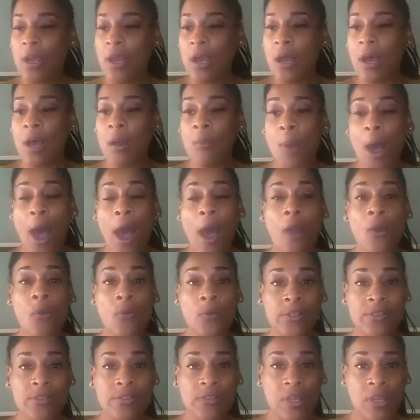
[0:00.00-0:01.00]
I
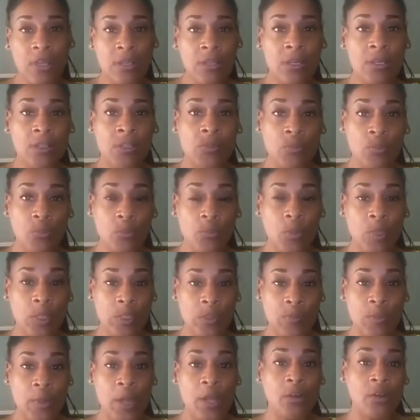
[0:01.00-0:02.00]
always say that
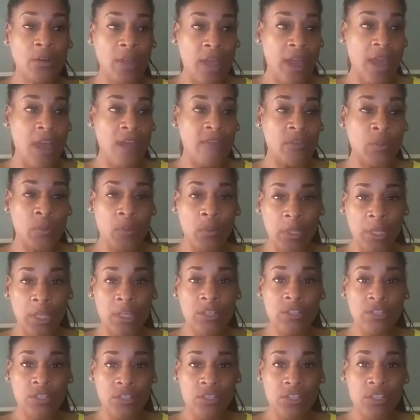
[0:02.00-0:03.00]
it's better to have the
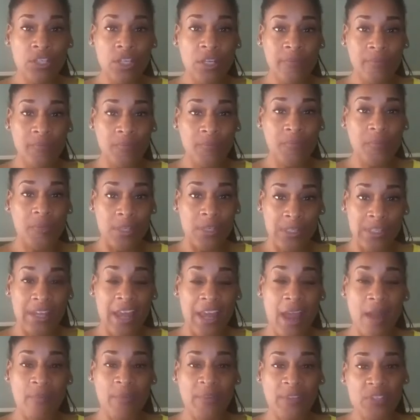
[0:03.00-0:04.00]
relationship
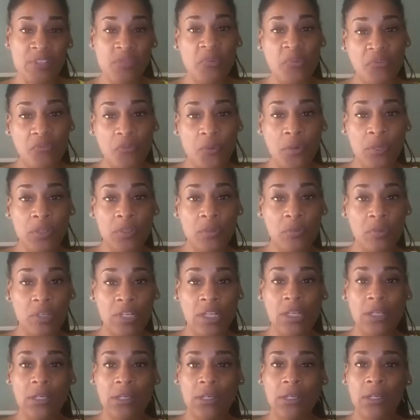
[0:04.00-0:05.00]
established before you
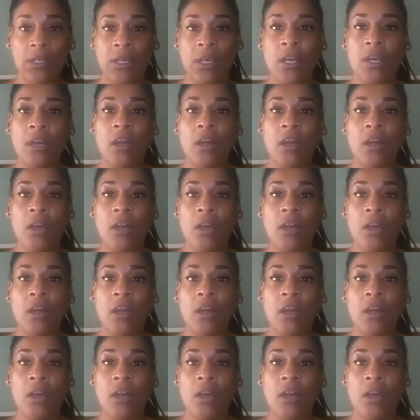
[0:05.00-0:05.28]
need it.